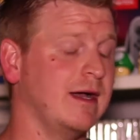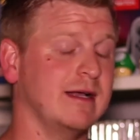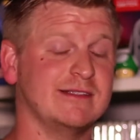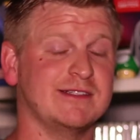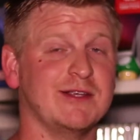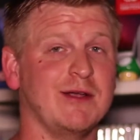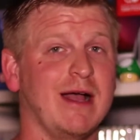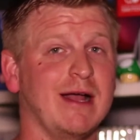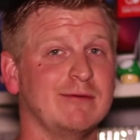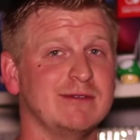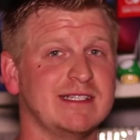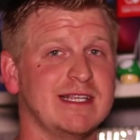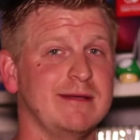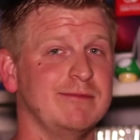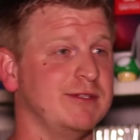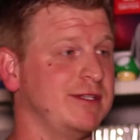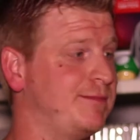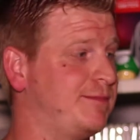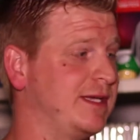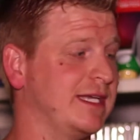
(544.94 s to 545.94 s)
So I was
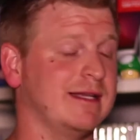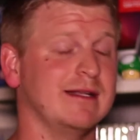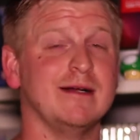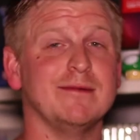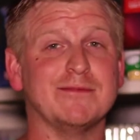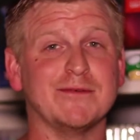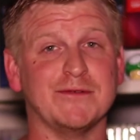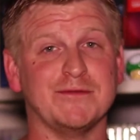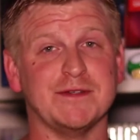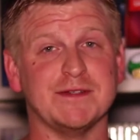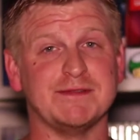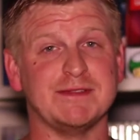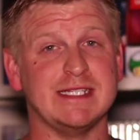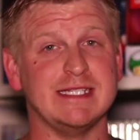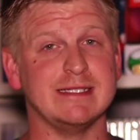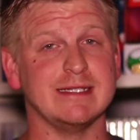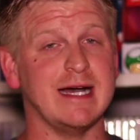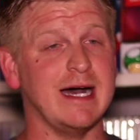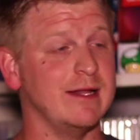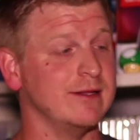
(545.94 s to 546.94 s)
able to pick it up for
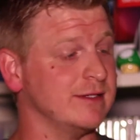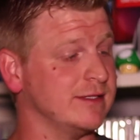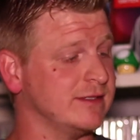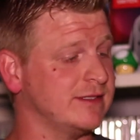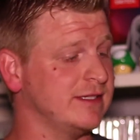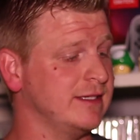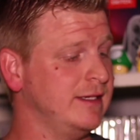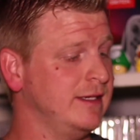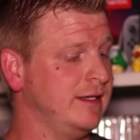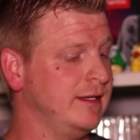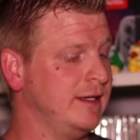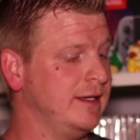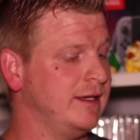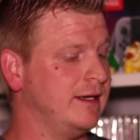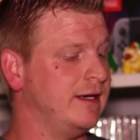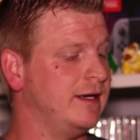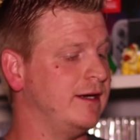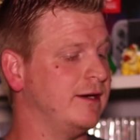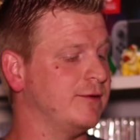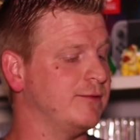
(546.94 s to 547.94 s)
$15.
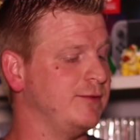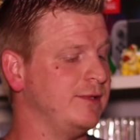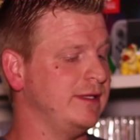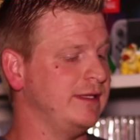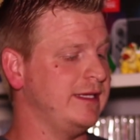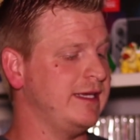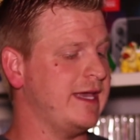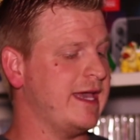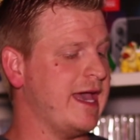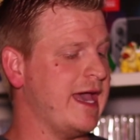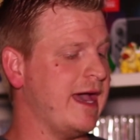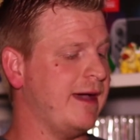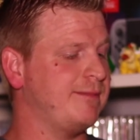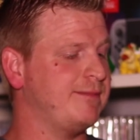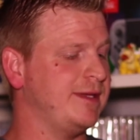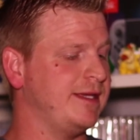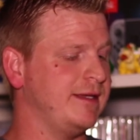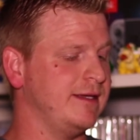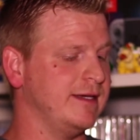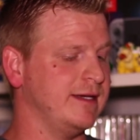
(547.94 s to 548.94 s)
Really
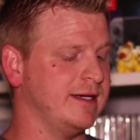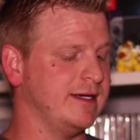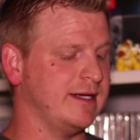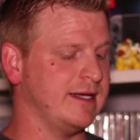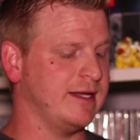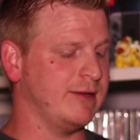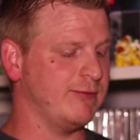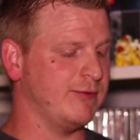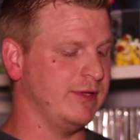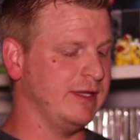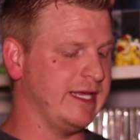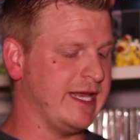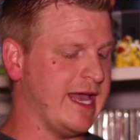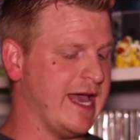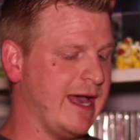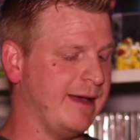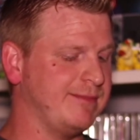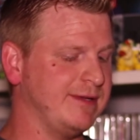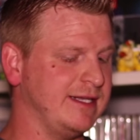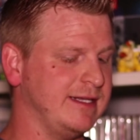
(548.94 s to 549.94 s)

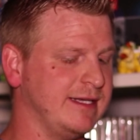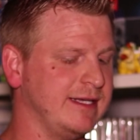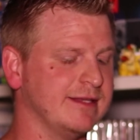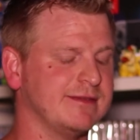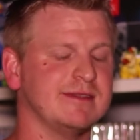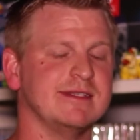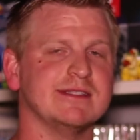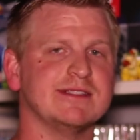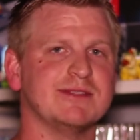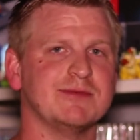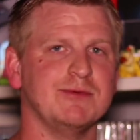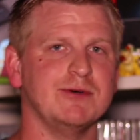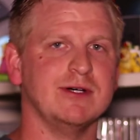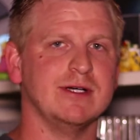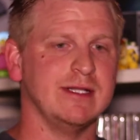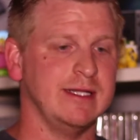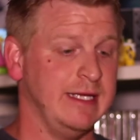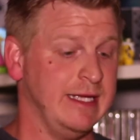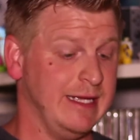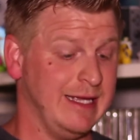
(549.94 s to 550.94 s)
happy to get this
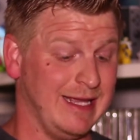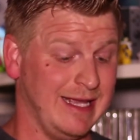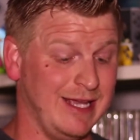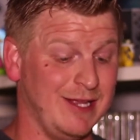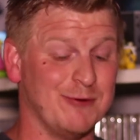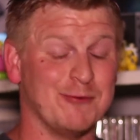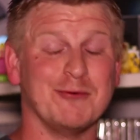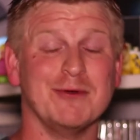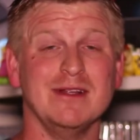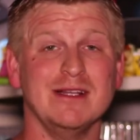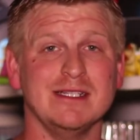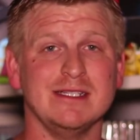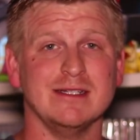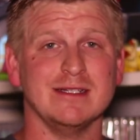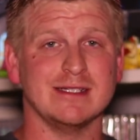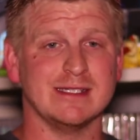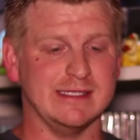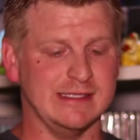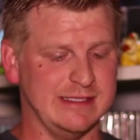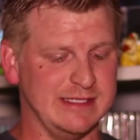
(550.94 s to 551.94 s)
one in really
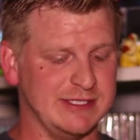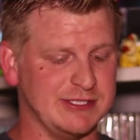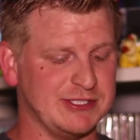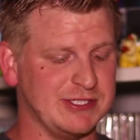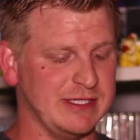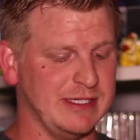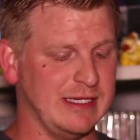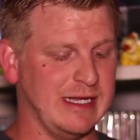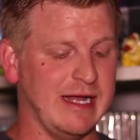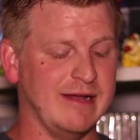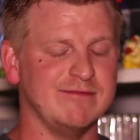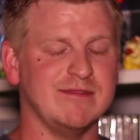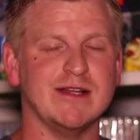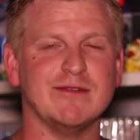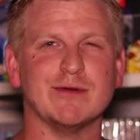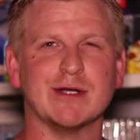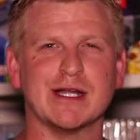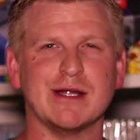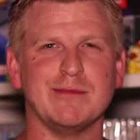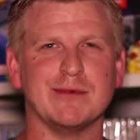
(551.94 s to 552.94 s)
good condition. I've
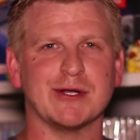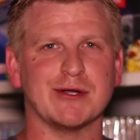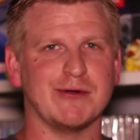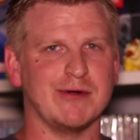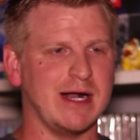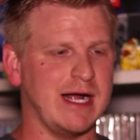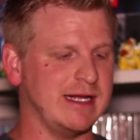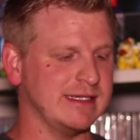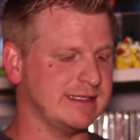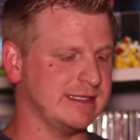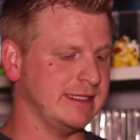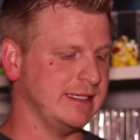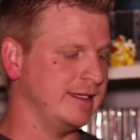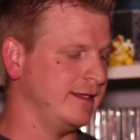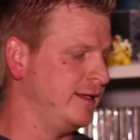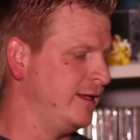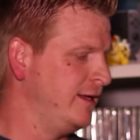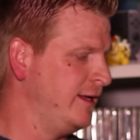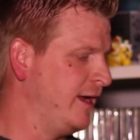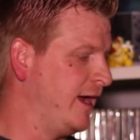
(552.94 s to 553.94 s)
never come across
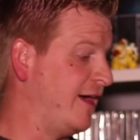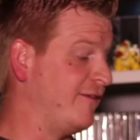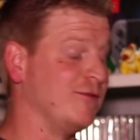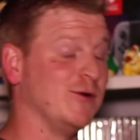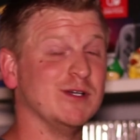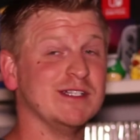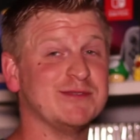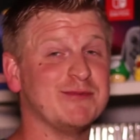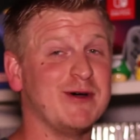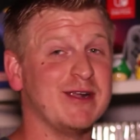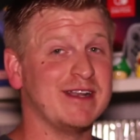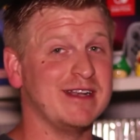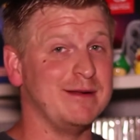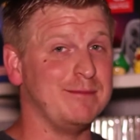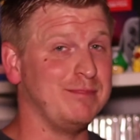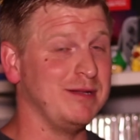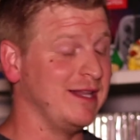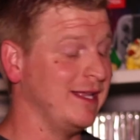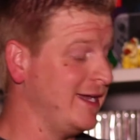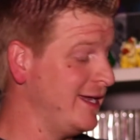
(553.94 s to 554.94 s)
it. I've always wanted
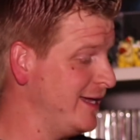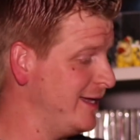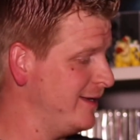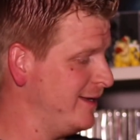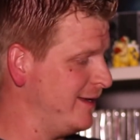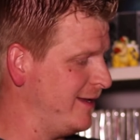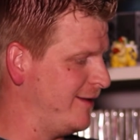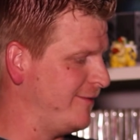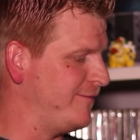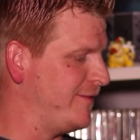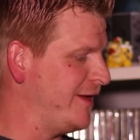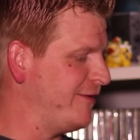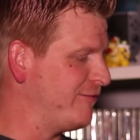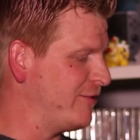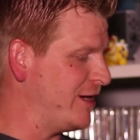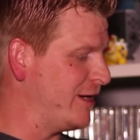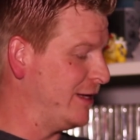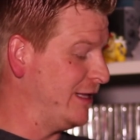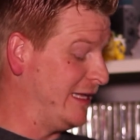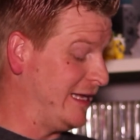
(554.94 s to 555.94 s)
to play it and
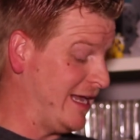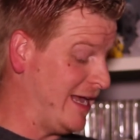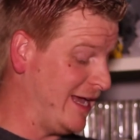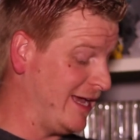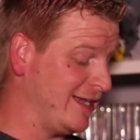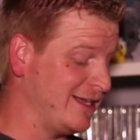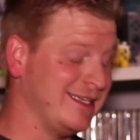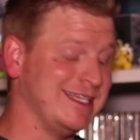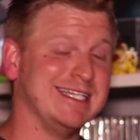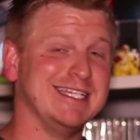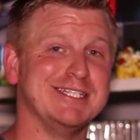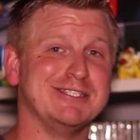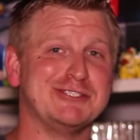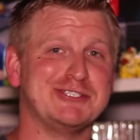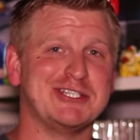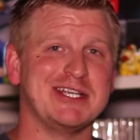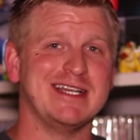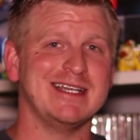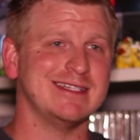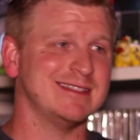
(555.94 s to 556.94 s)
never really had a
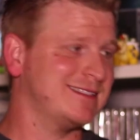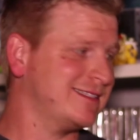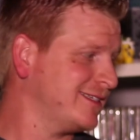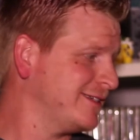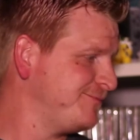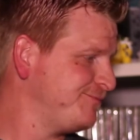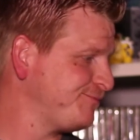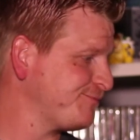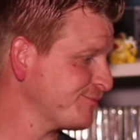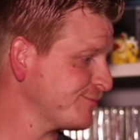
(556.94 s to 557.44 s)
chance.